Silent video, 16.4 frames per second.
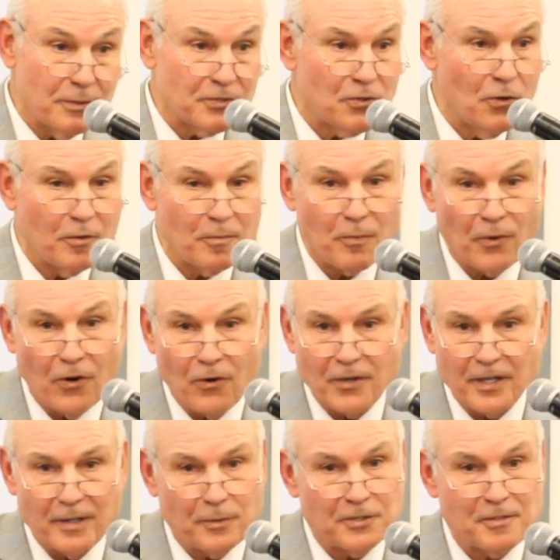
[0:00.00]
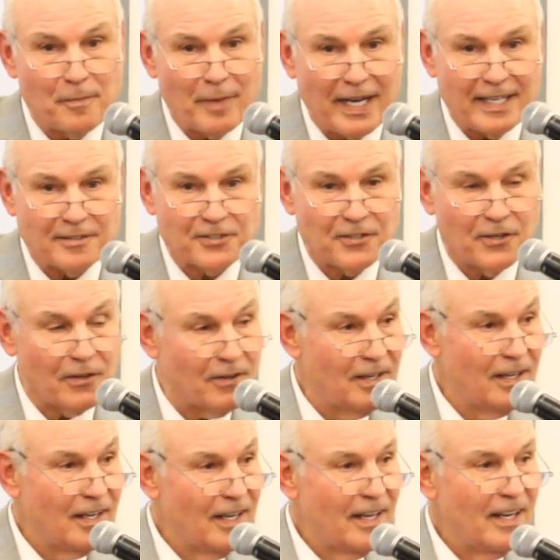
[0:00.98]
was going broke. It was a
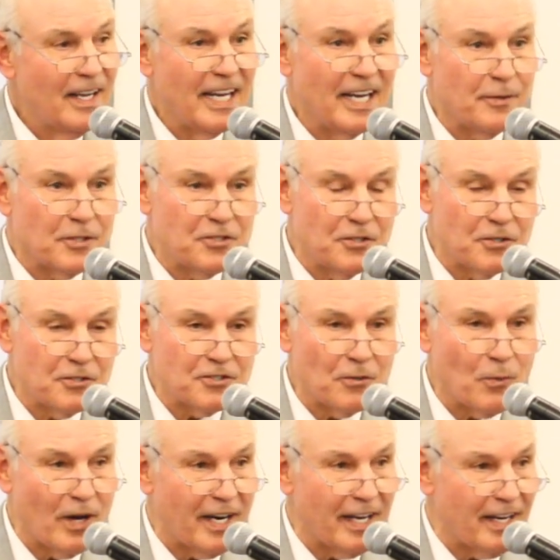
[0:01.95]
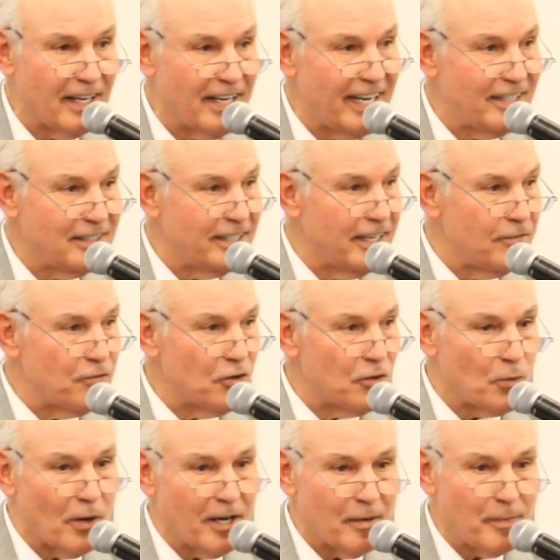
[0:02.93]
monster. He was used to running an
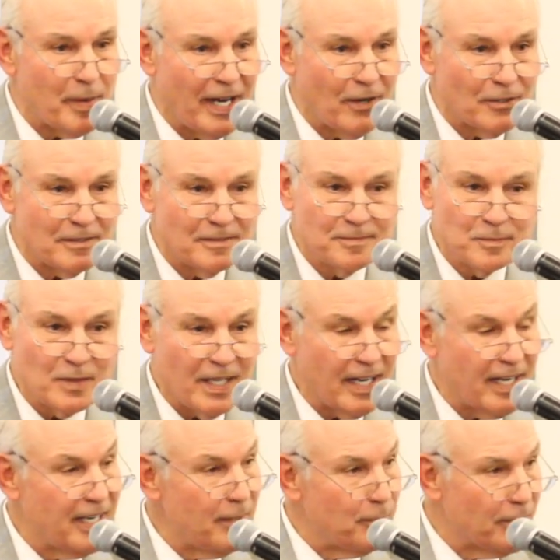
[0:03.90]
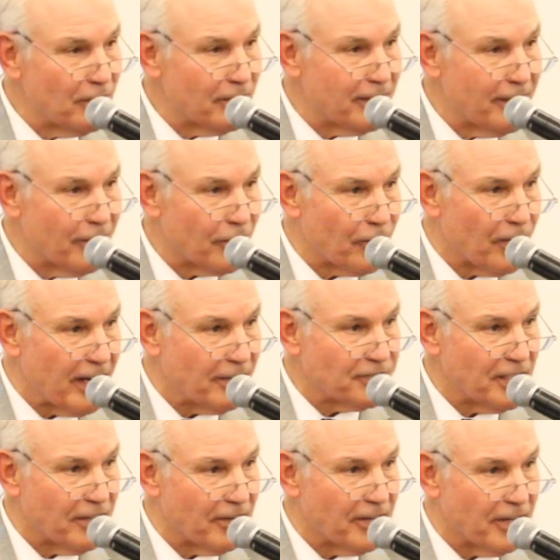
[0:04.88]
18-foot runabout, and he built an
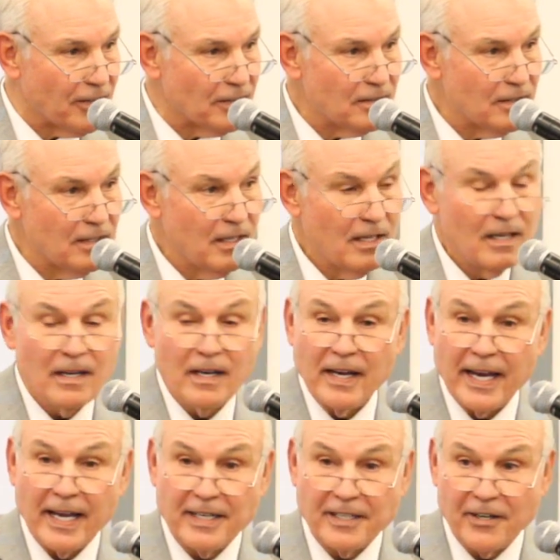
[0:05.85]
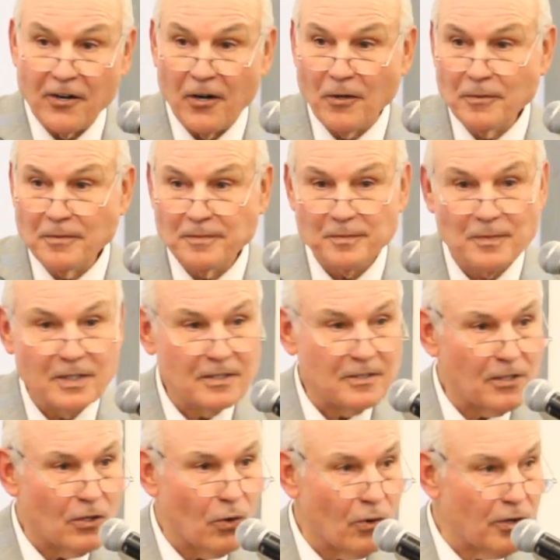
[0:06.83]
aircraft carrier. And you know,
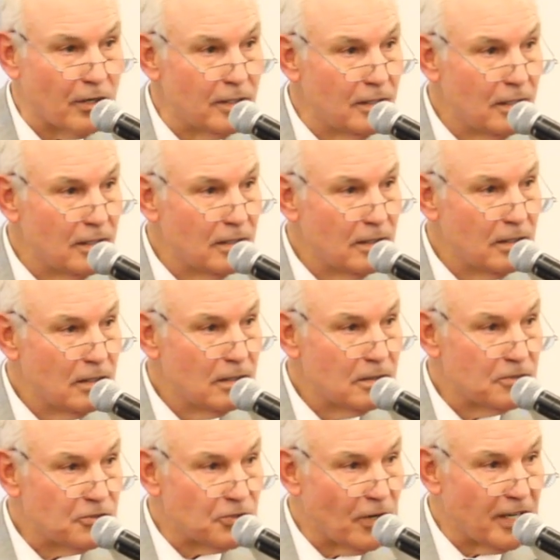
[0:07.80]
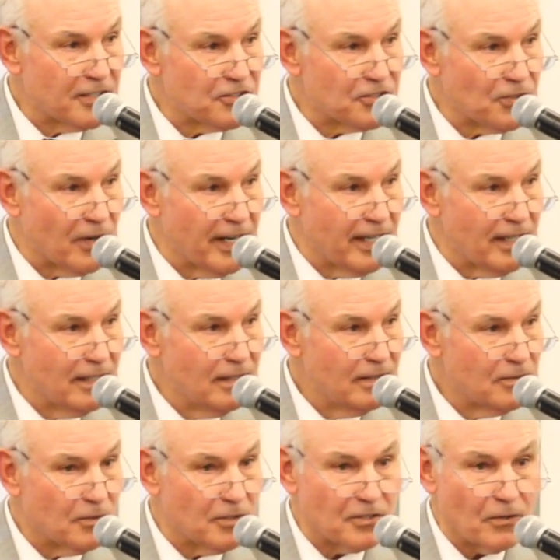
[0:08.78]
the Lord draws straight
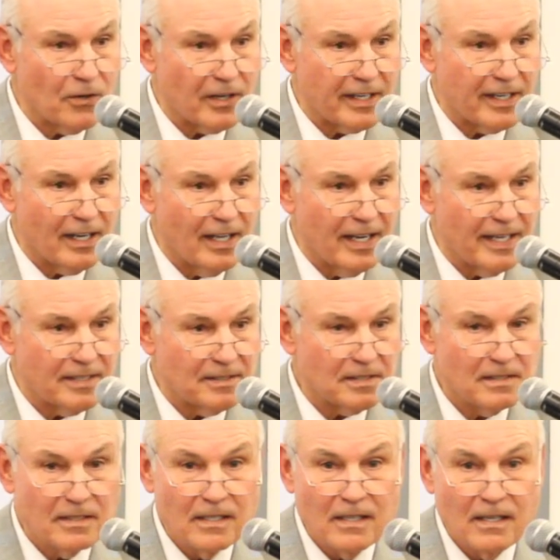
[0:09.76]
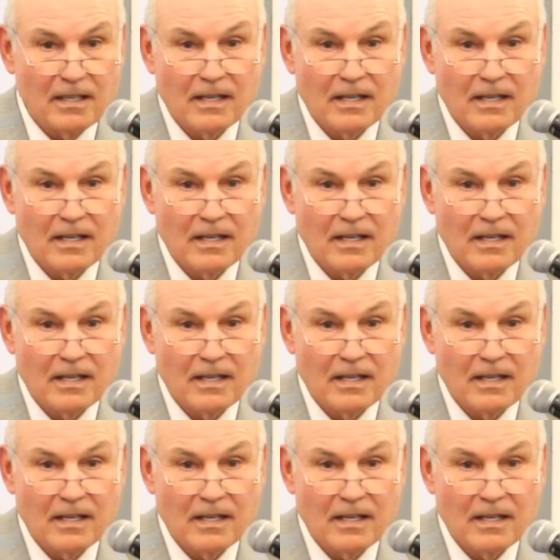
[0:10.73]
with crooked lines.